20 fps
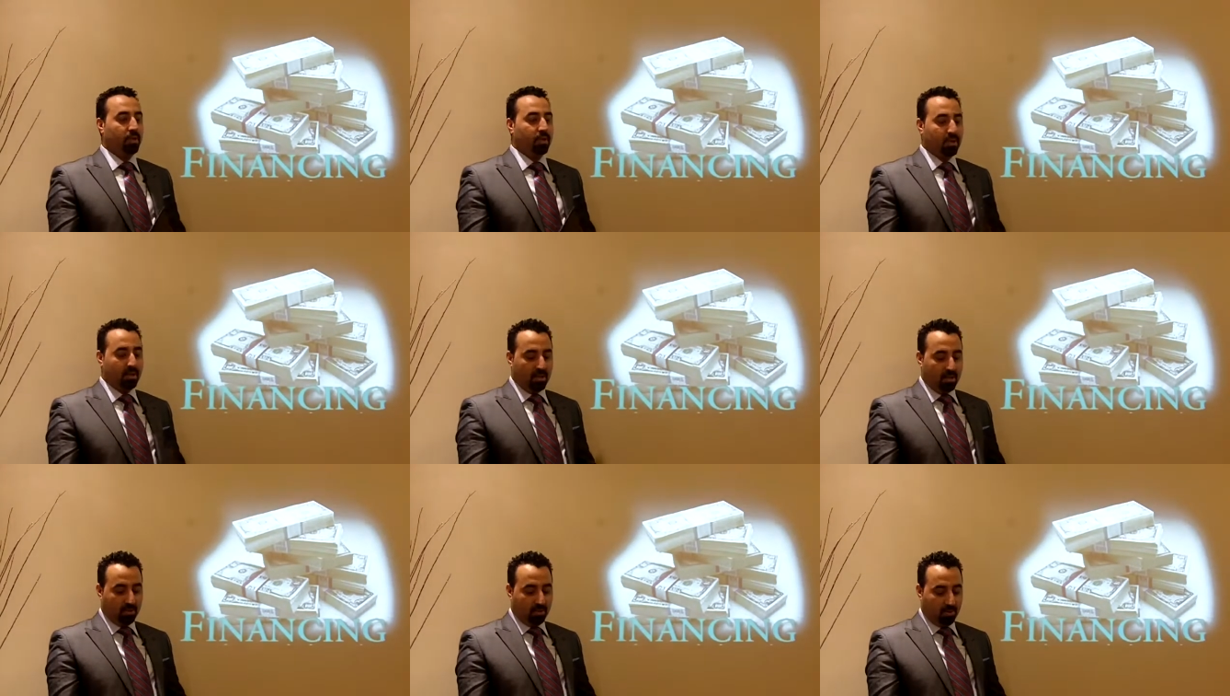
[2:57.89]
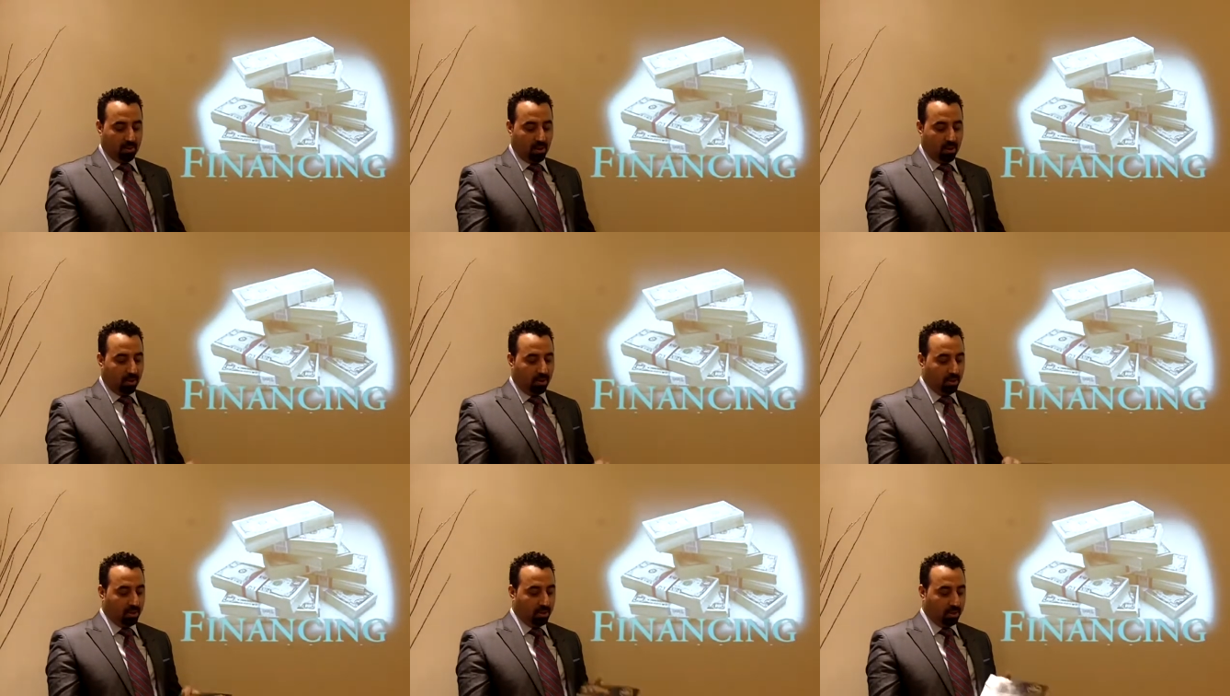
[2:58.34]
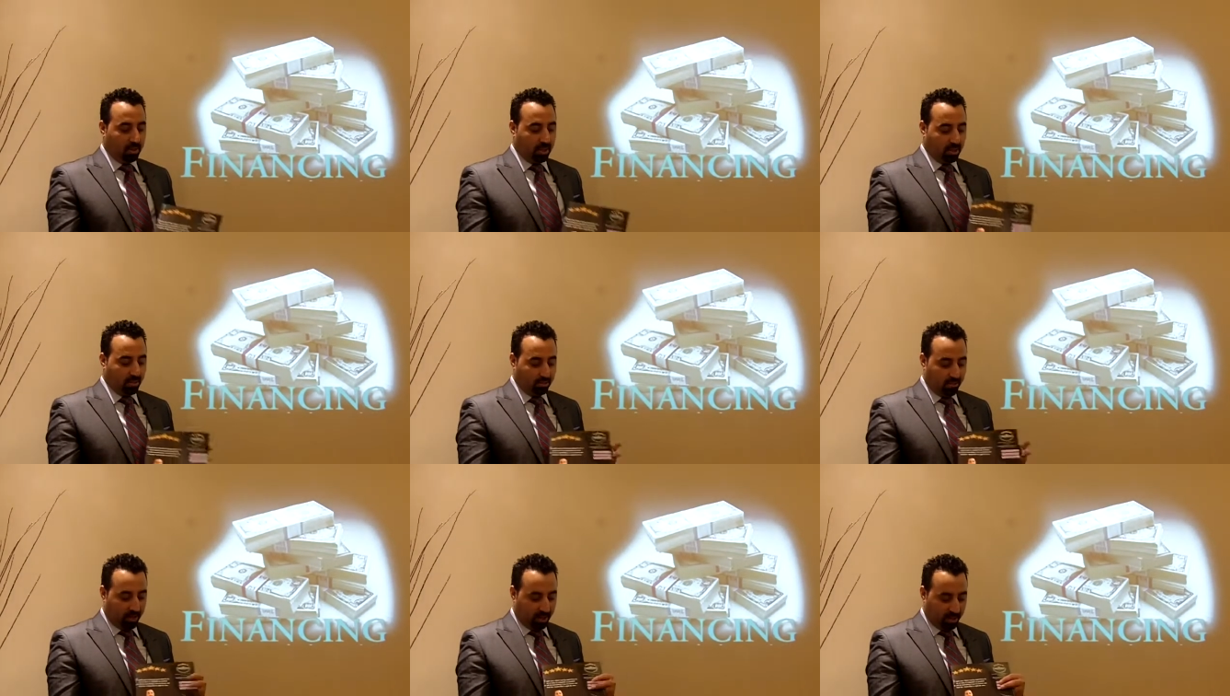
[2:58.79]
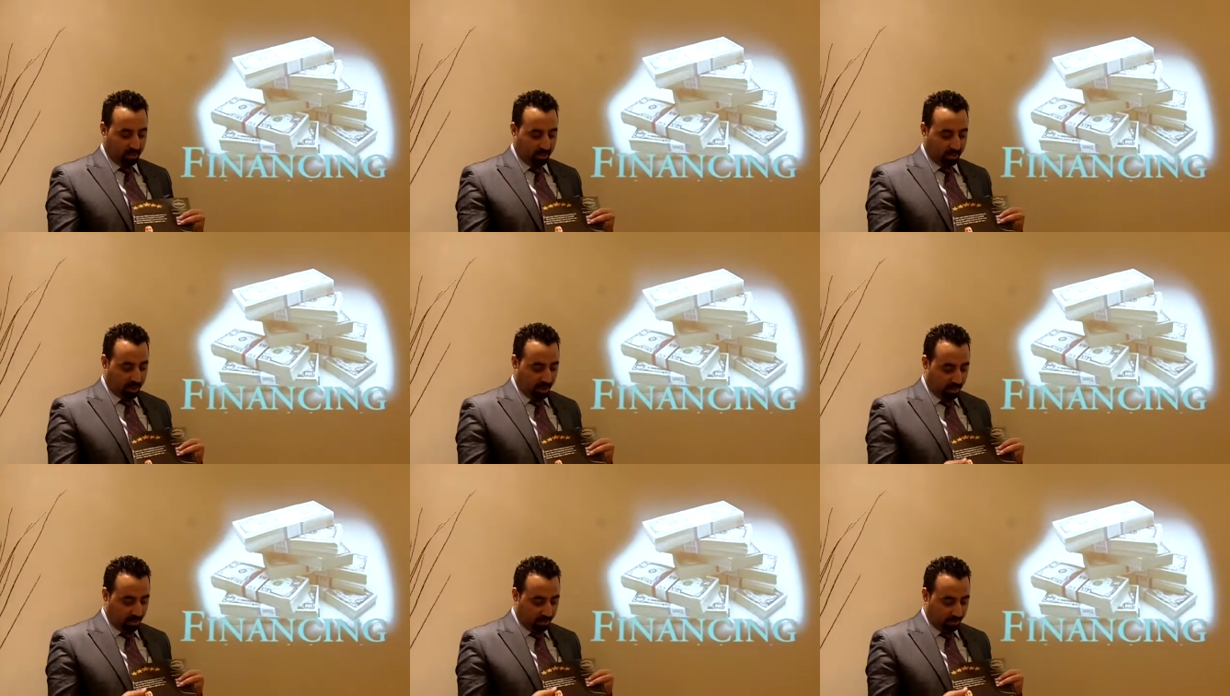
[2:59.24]
Mm The only thing we can
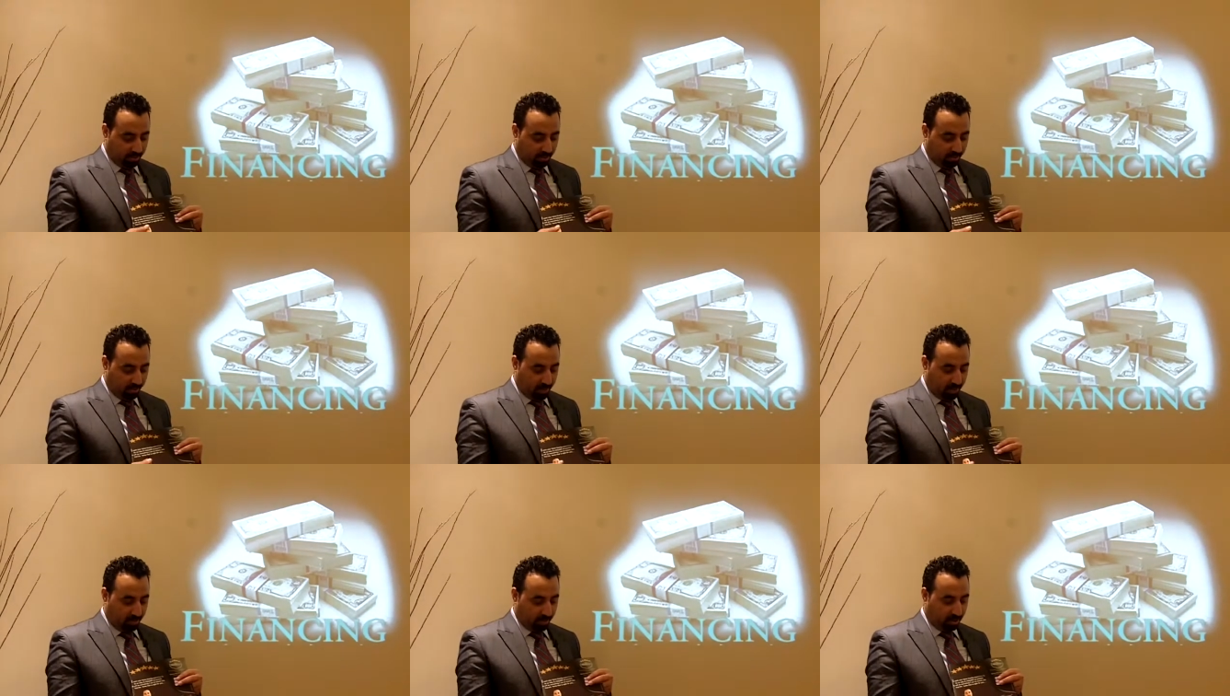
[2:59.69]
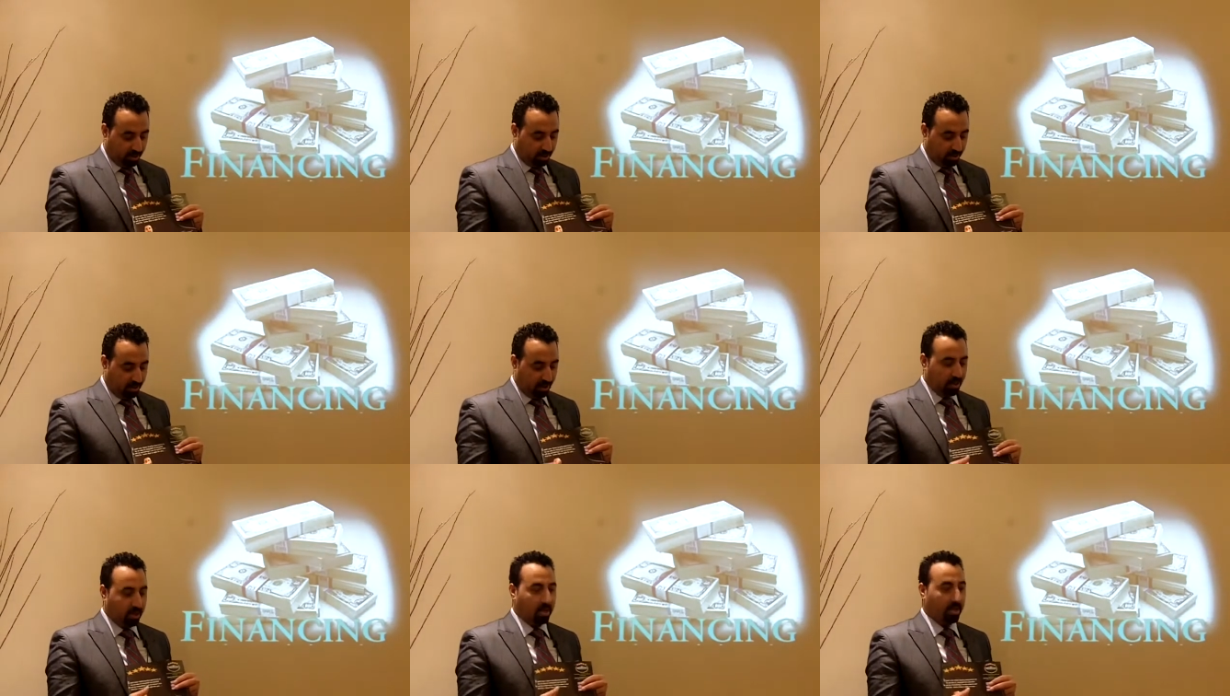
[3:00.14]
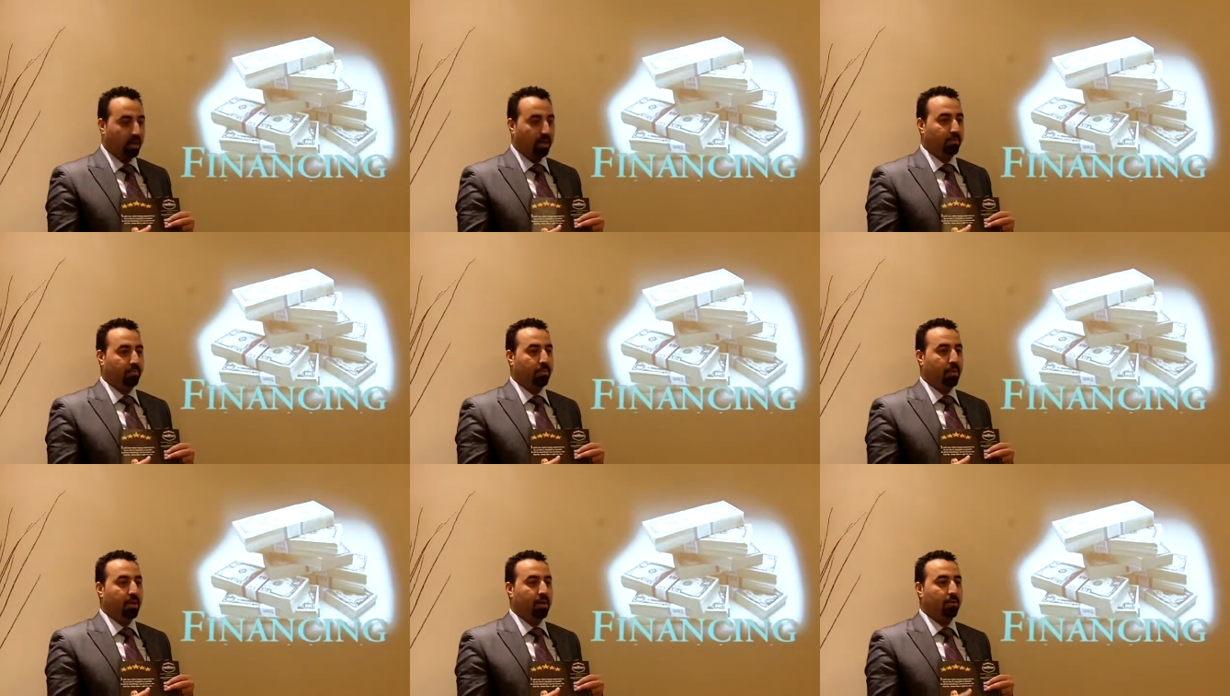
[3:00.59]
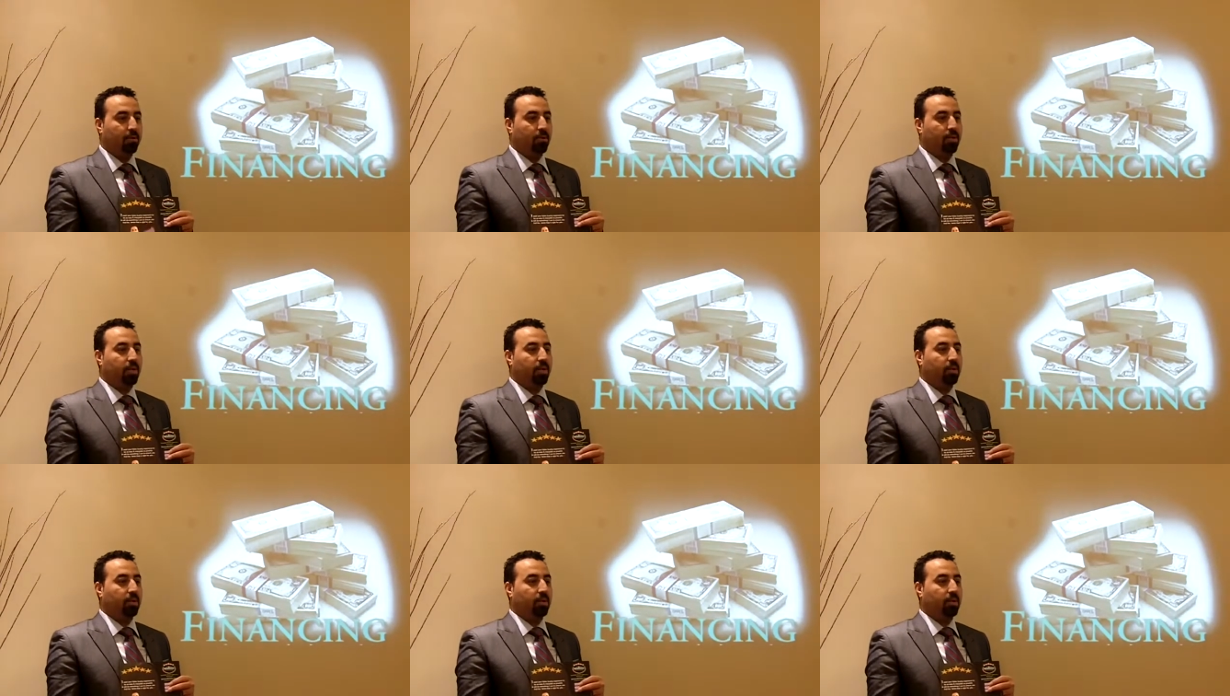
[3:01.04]
change is a picture here and a bio